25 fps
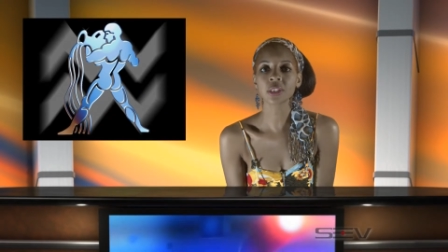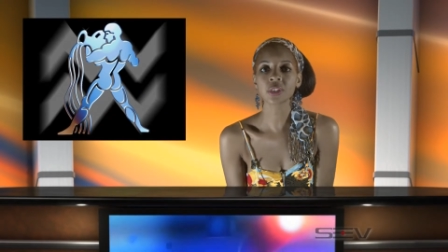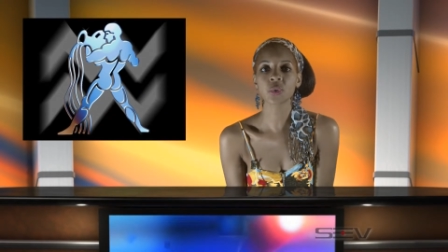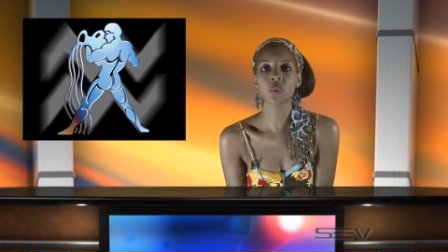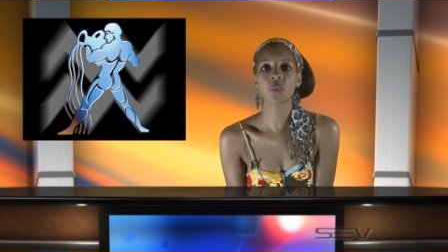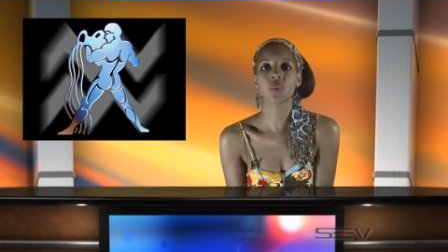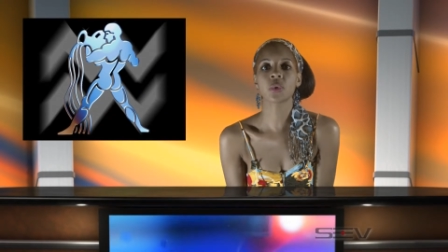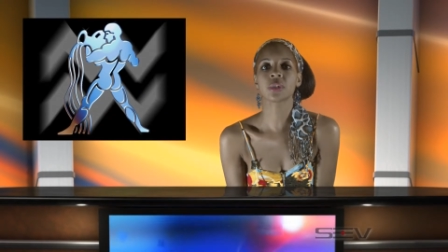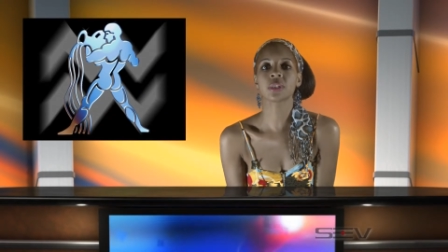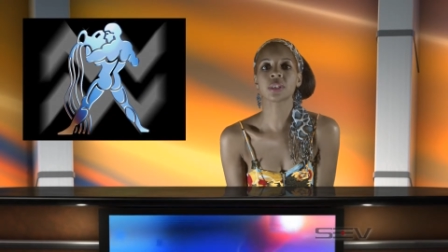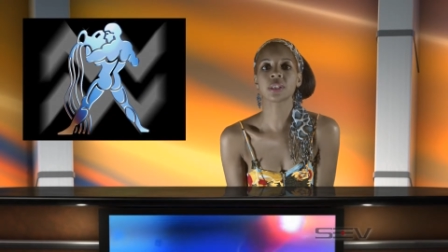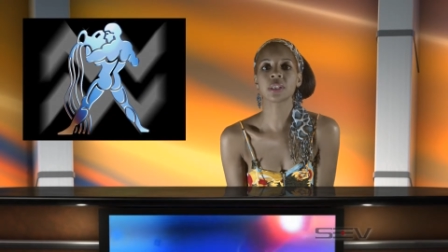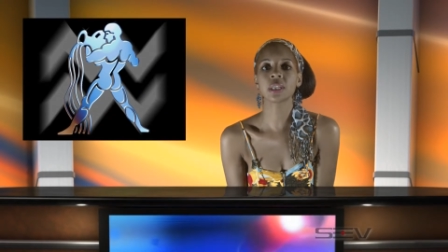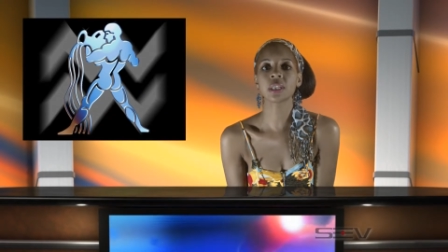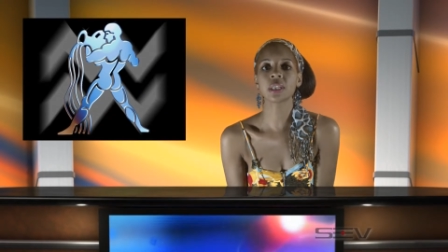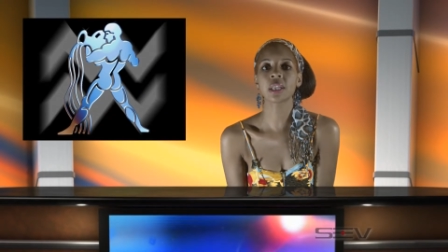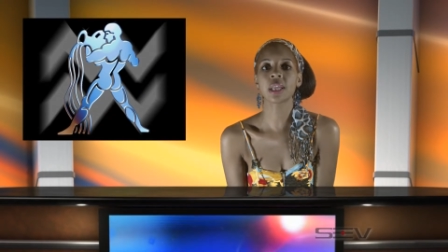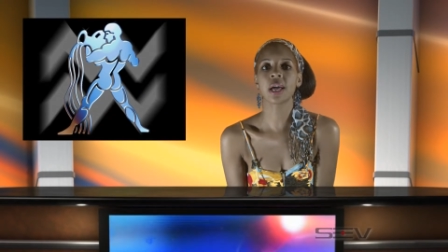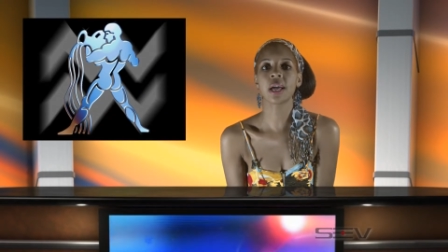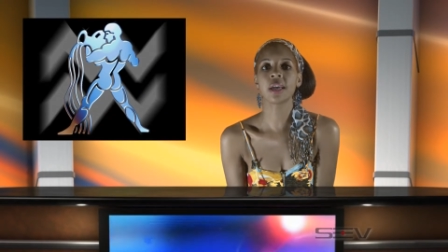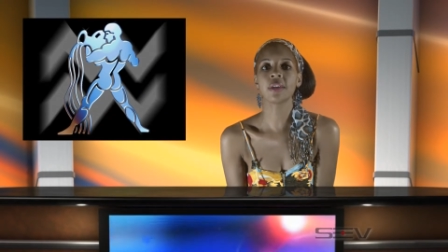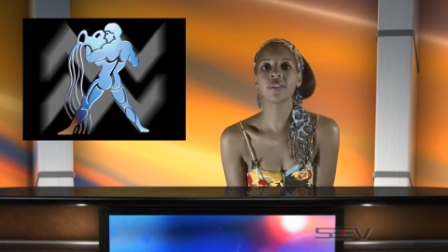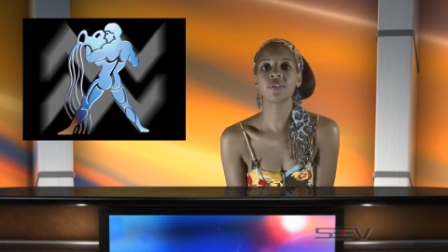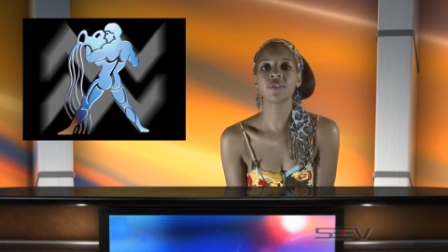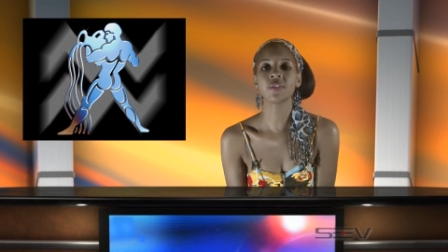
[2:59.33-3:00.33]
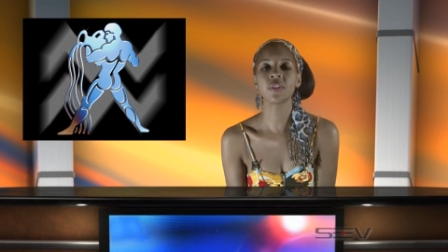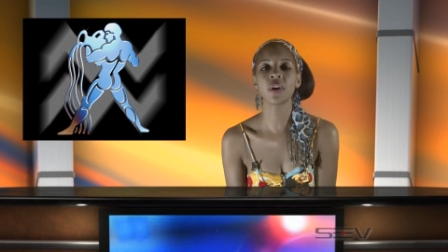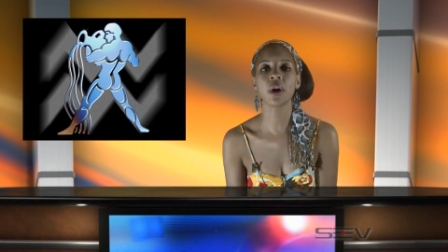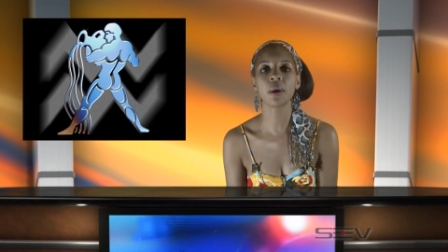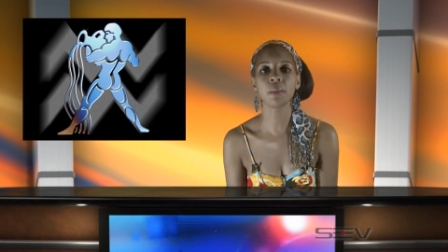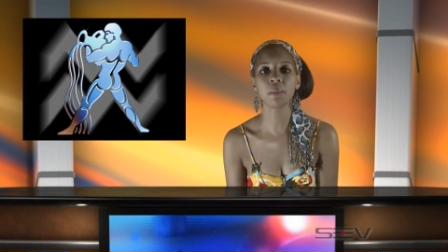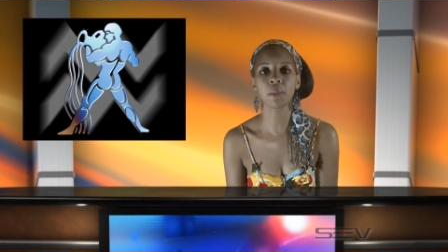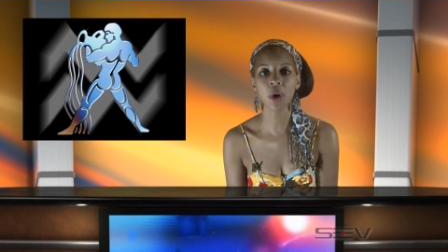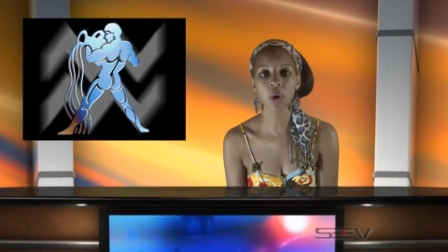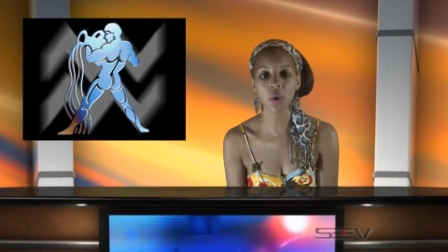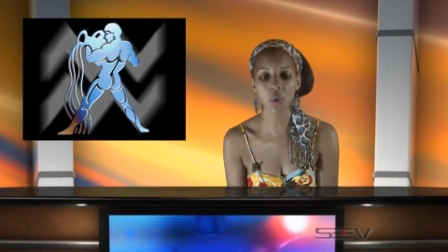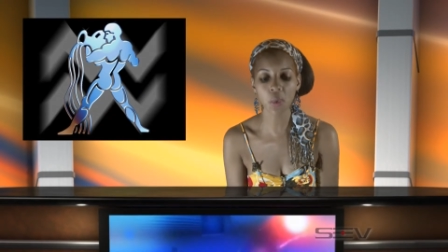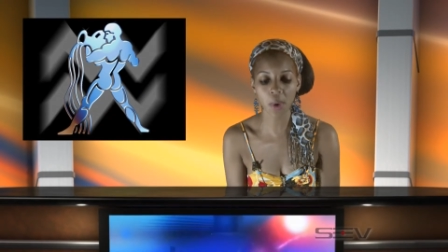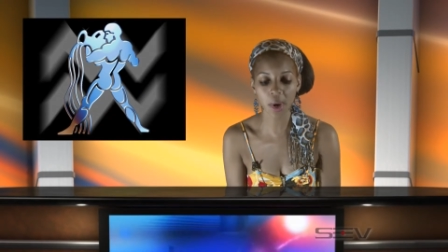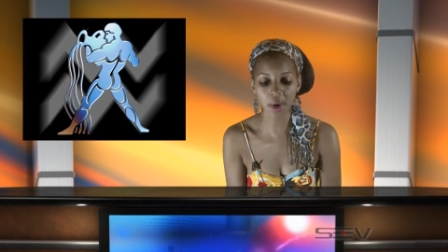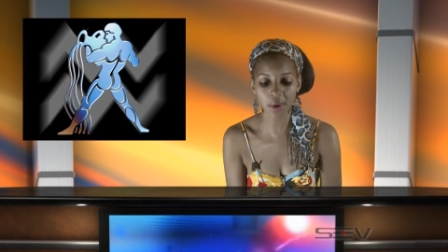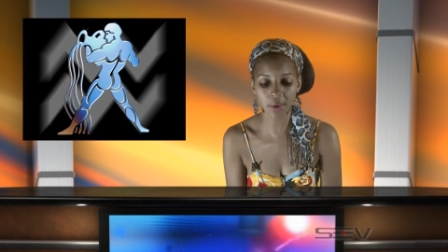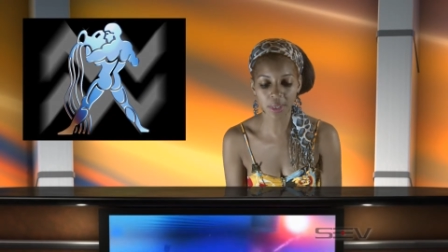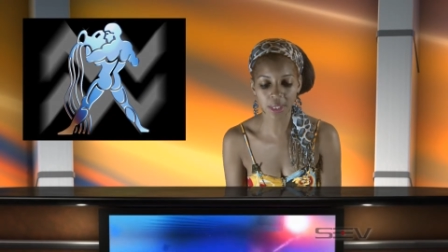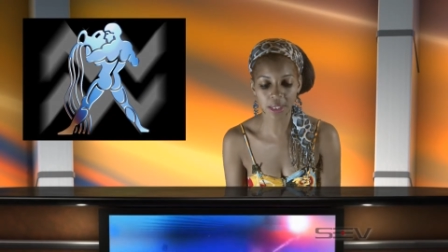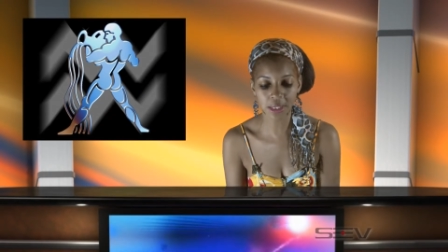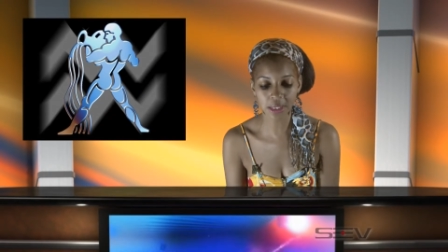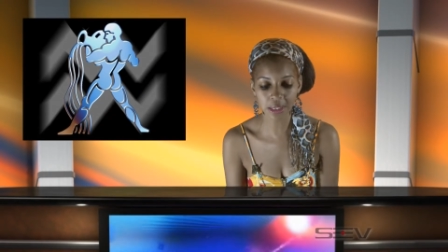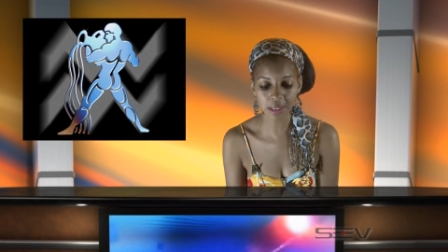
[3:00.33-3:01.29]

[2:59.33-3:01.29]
towards in life. Um, Aquarius